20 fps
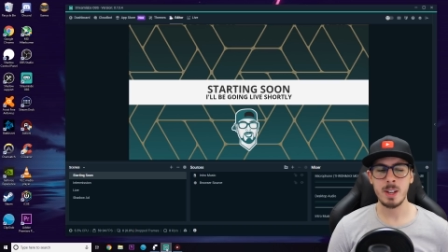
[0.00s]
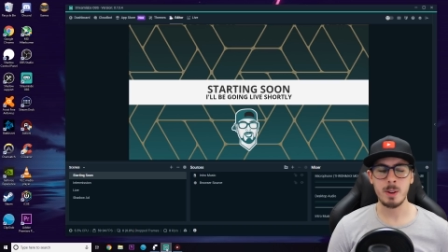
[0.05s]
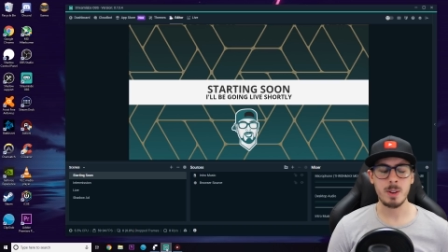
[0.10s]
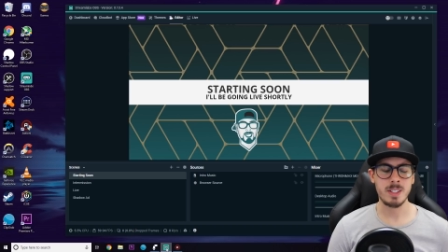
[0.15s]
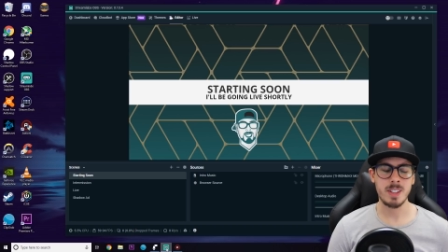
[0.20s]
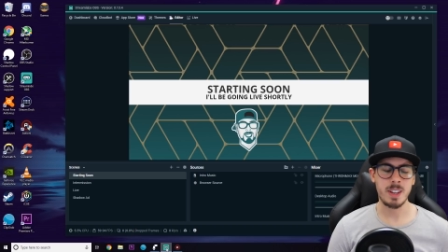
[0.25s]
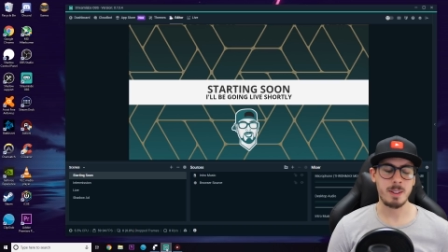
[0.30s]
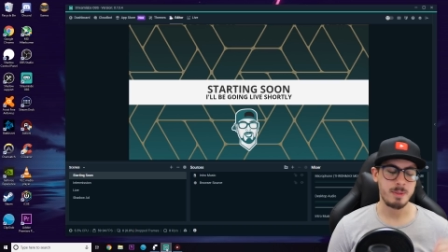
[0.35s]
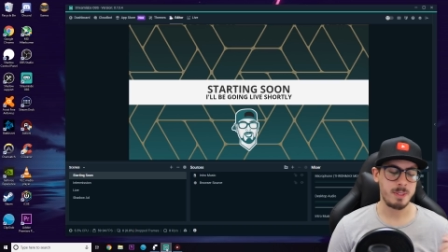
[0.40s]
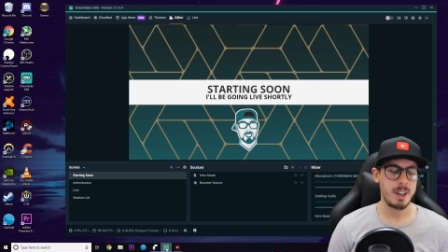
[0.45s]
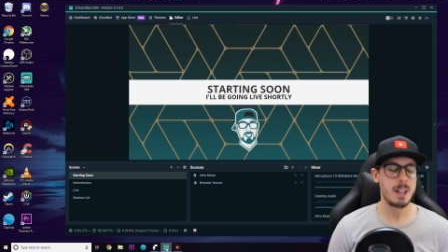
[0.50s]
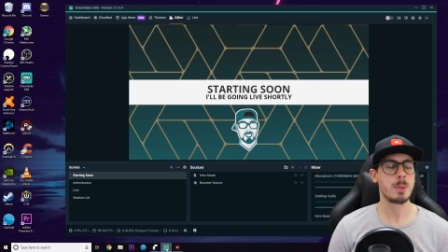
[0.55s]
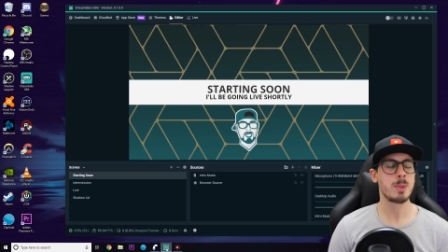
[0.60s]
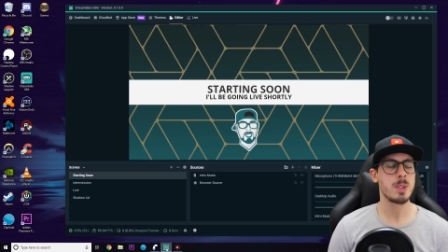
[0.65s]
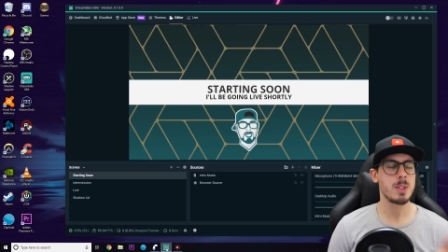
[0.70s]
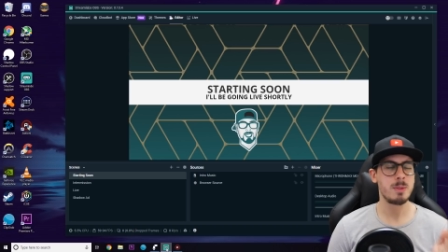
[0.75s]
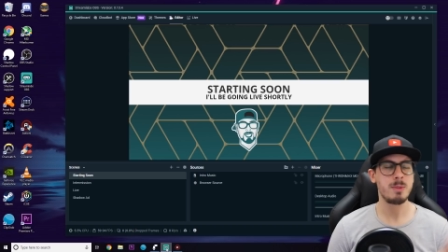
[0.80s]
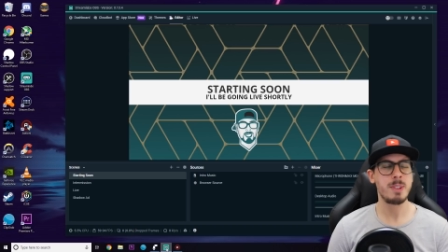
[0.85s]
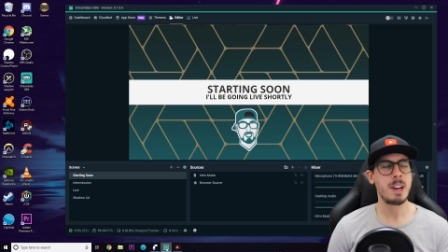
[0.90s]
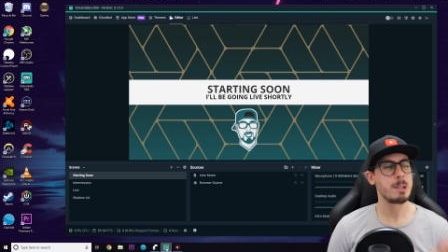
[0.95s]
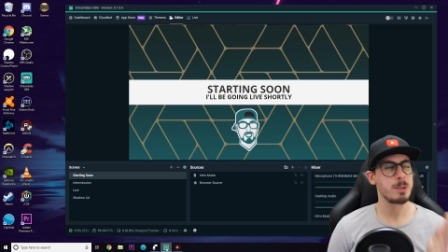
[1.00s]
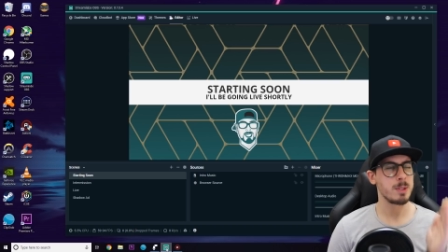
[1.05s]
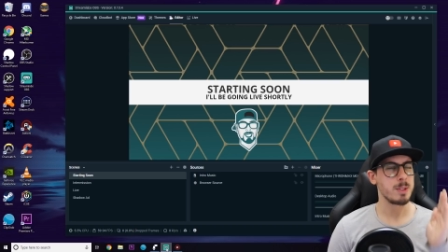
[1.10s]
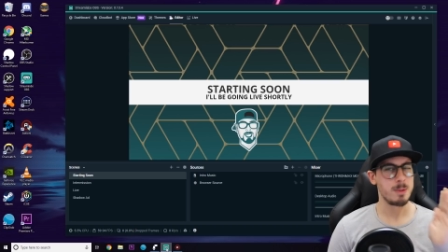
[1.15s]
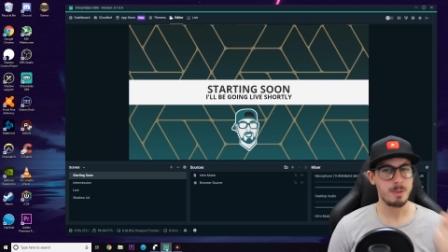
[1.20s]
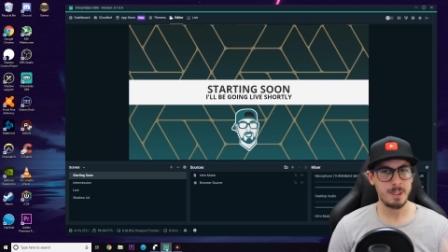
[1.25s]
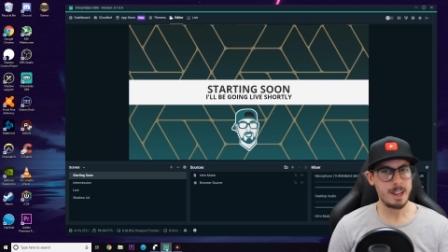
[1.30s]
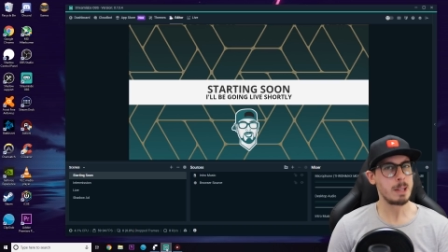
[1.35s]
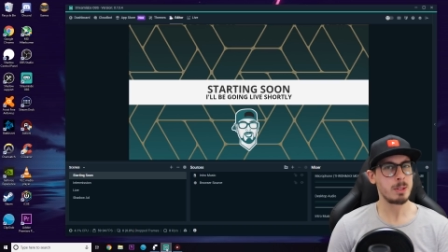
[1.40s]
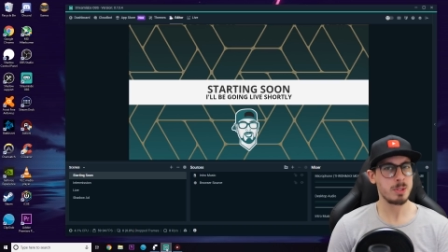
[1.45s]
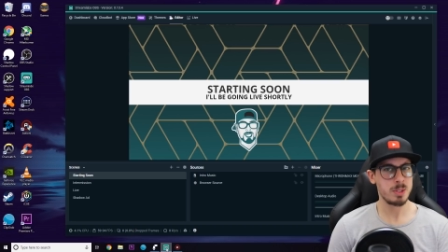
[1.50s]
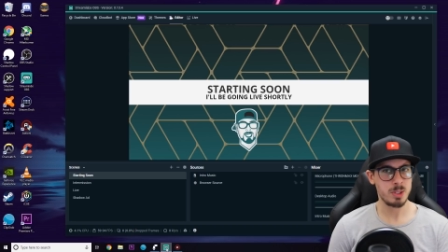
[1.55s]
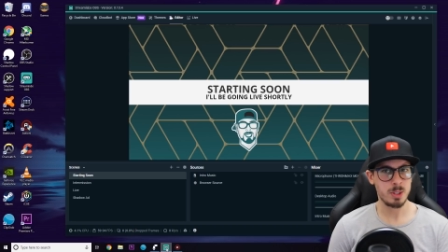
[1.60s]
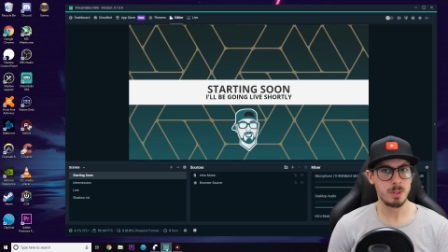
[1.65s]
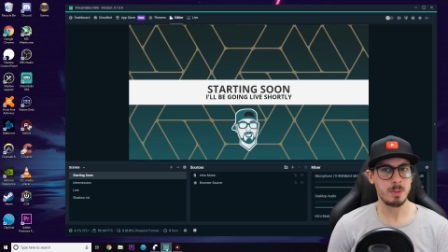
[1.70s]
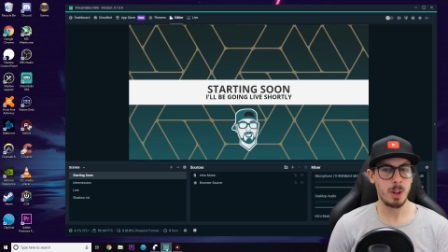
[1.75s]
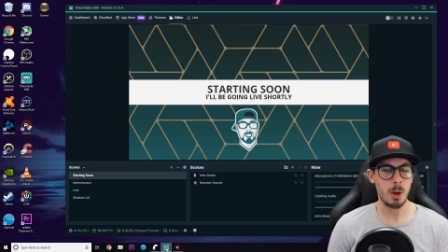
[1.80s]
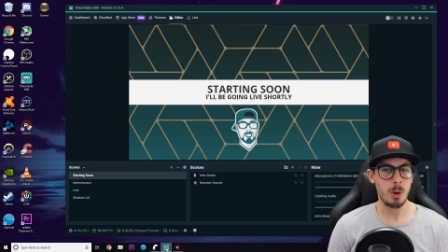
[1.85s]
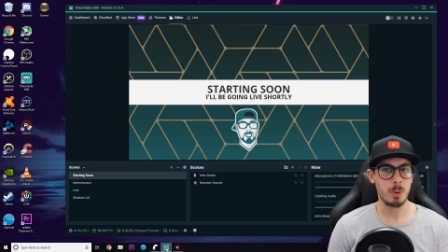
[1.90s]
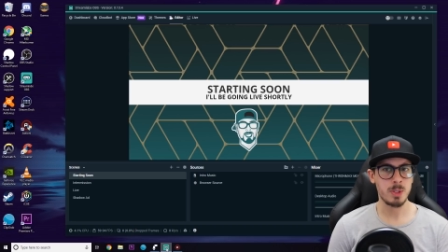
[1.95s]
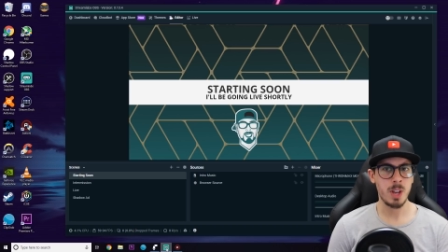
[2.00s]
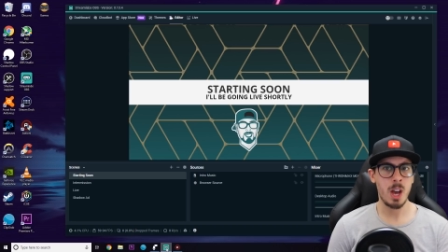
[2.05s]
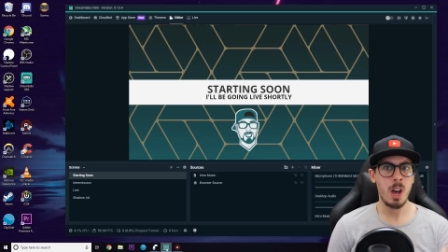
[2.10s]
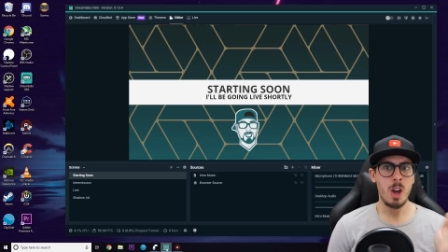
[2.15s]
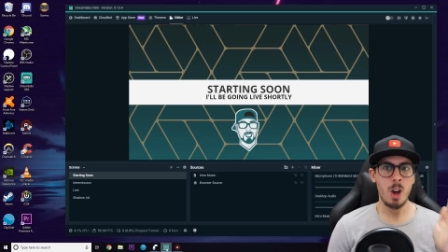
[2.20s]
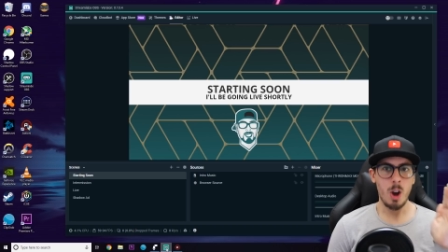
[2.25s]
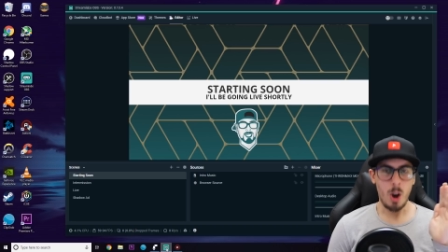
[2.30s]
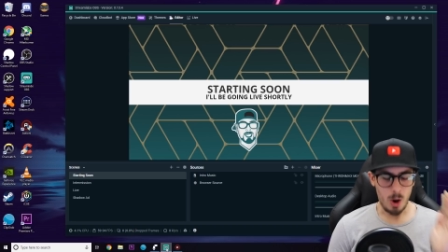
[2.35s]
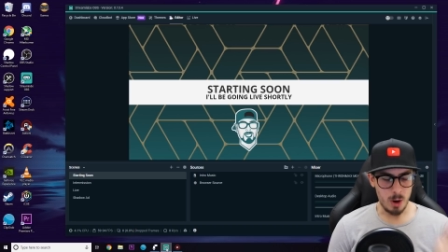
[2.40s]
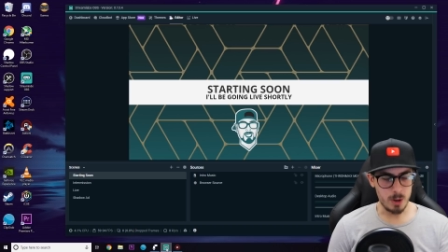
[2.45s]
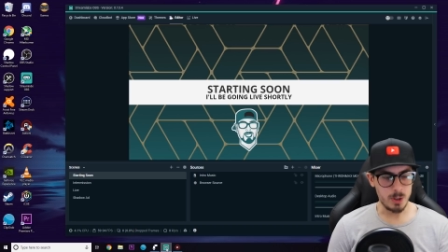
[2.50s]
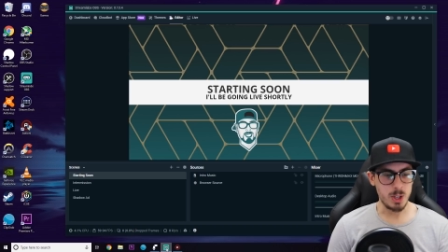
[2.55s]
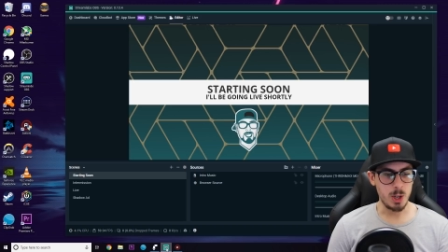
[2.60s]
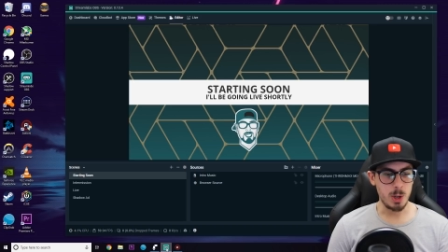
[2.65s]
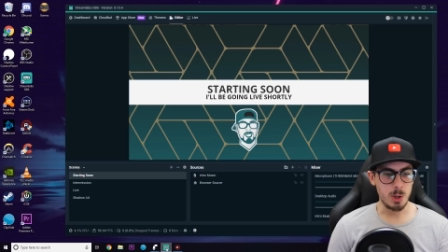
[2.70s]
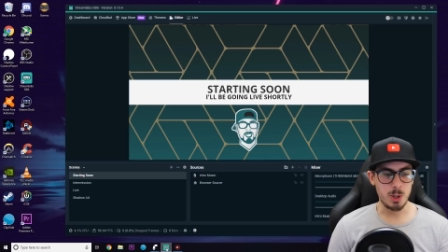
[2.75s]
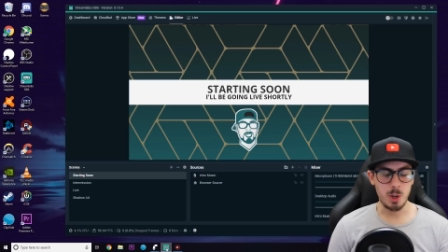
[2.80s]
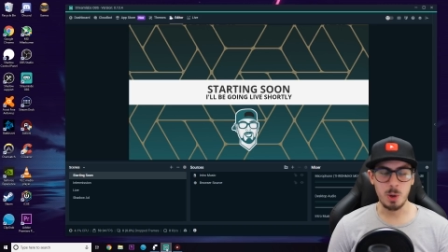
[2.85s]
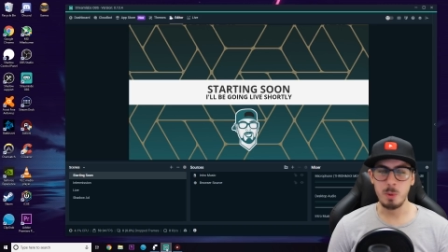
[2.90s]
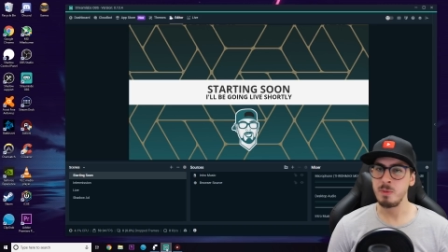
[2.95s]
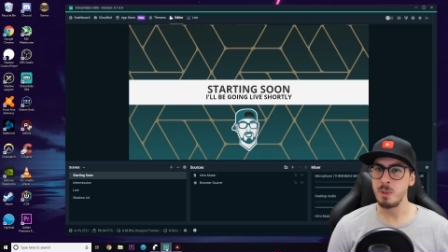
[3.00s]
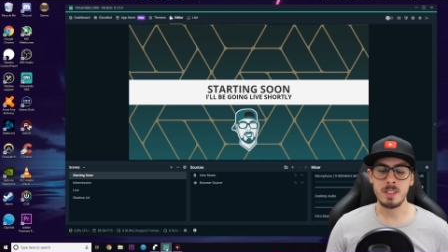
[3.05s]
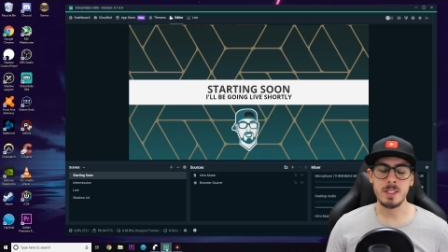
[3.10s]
There is a thousand, thousand, thousands of those on YouTube.